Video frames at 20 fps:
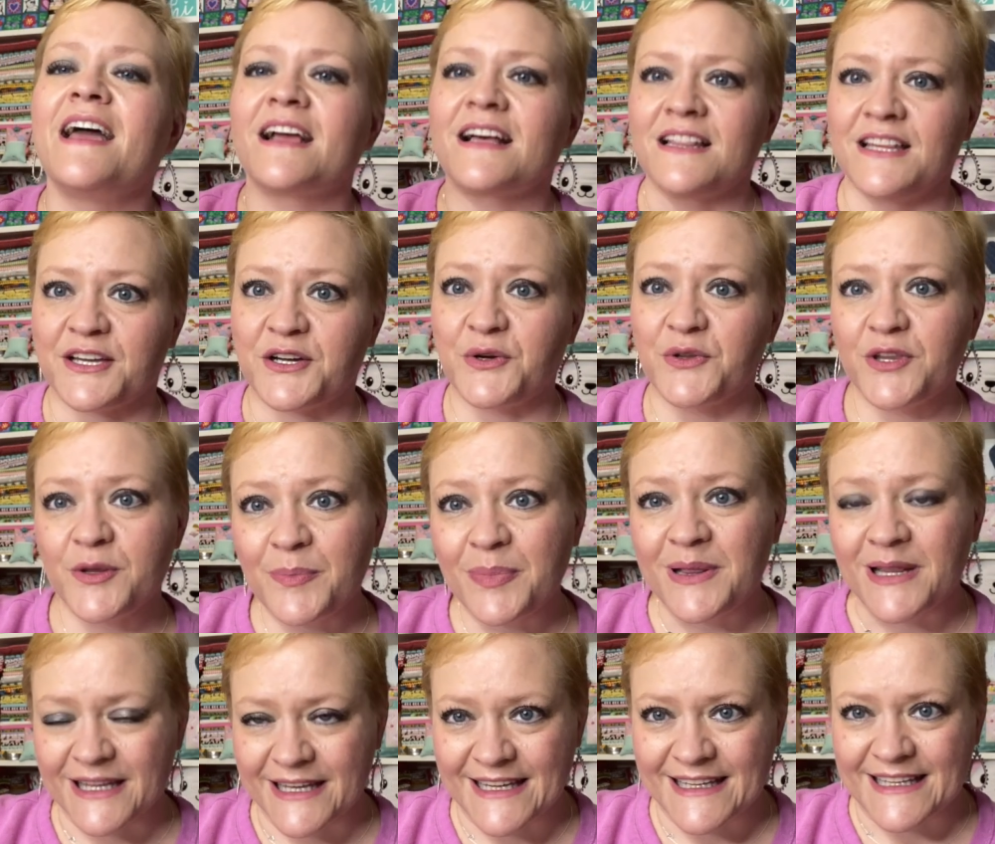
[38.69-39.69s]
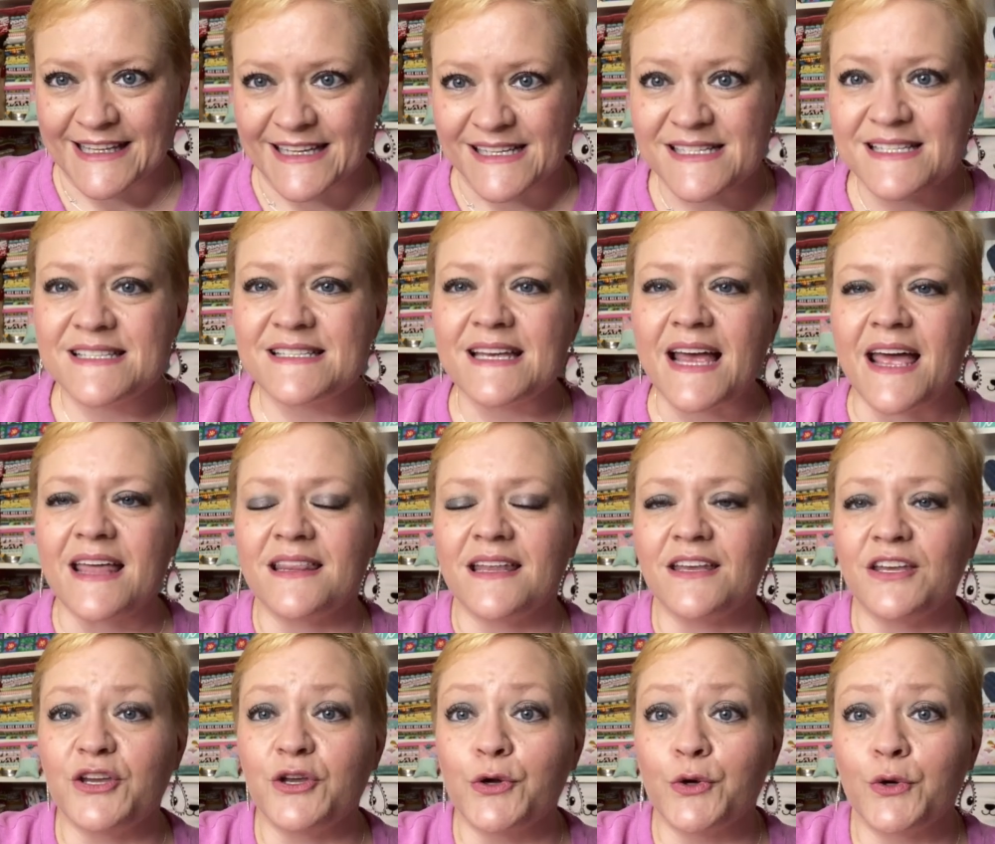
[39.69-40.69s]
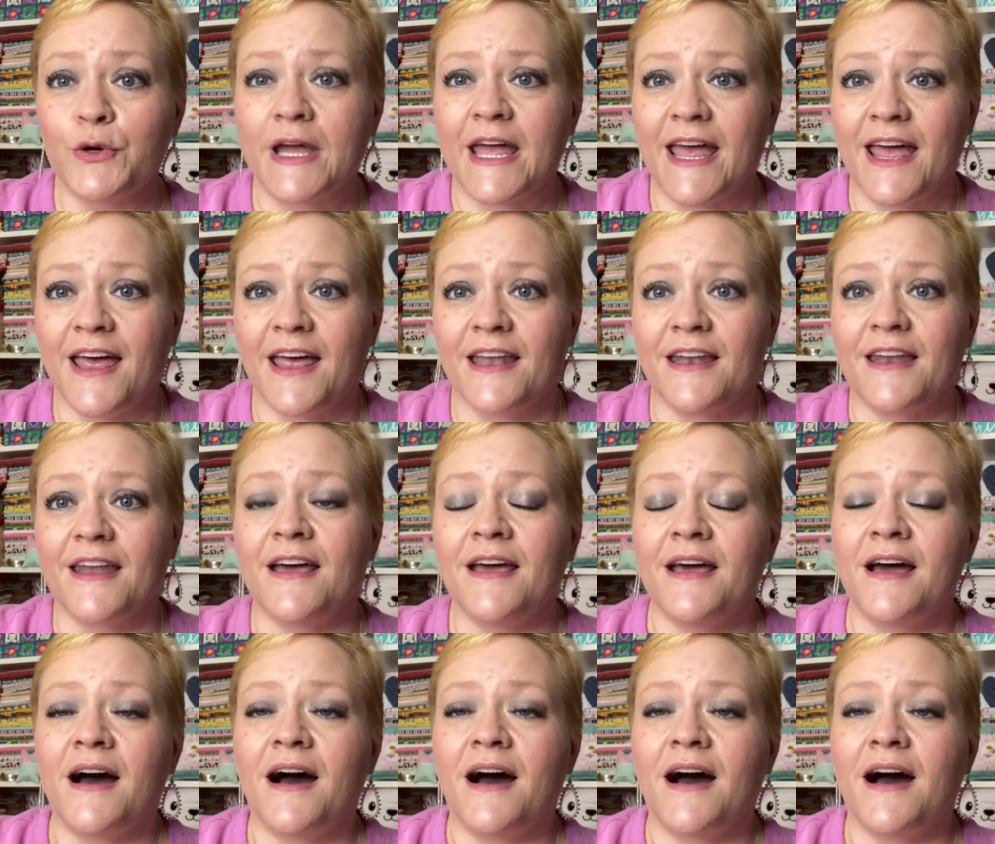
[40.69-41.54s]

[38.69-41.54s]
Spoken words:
Click on the playlists, and then you can